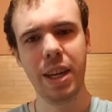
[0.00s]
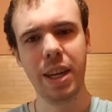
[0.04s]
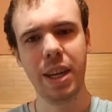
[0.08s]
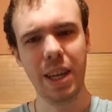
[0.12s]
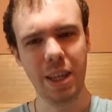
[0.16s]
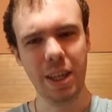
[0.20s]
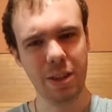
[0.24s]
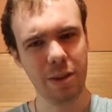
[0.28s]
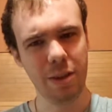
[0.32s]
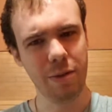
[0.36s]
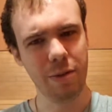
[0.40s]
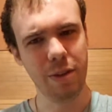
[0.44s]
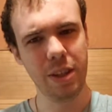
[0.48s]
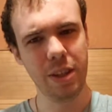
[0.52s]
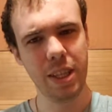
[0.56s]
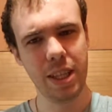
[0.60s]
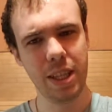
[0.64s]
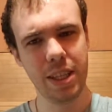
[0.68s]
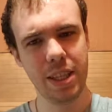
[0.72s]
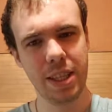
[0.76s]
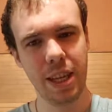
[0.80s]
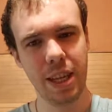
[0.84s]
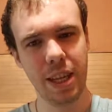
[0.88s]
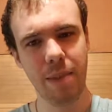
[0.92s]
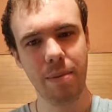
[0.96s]
is it really the
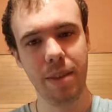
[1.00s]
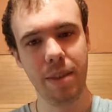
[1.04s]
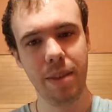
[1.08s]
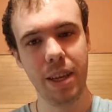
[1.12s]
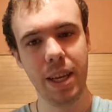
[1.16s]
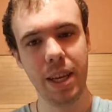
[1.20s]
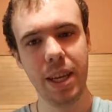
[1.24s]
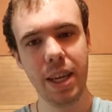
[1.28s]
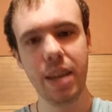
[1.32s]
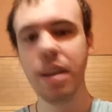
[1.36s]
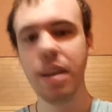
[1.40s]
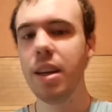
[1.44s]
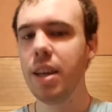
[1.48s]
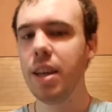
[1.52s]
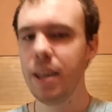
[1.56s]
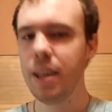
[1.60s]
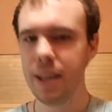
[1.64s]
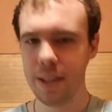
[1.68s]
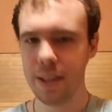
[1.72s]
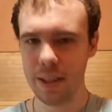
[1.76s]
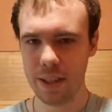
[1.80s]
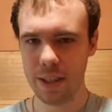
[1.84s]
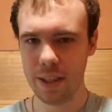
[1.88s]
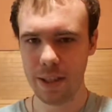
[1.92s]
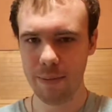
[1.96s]
same thing?
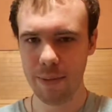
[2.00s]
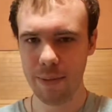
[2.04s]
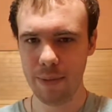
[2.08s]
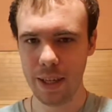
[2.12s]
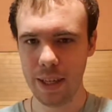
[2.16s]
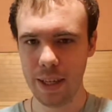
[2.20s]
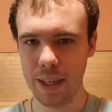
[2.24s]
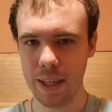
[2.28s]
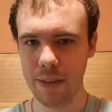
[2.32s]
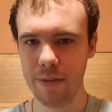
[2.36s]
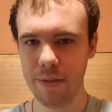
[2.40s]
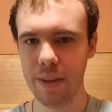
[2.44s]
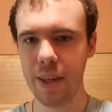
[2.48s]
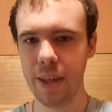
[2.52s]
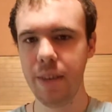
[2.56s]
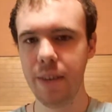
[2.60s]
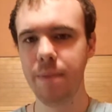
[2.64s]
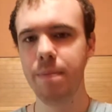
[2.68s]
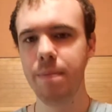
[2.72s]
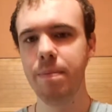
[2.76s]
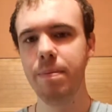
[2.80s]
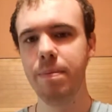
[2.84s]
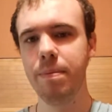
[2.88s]
Is it something different?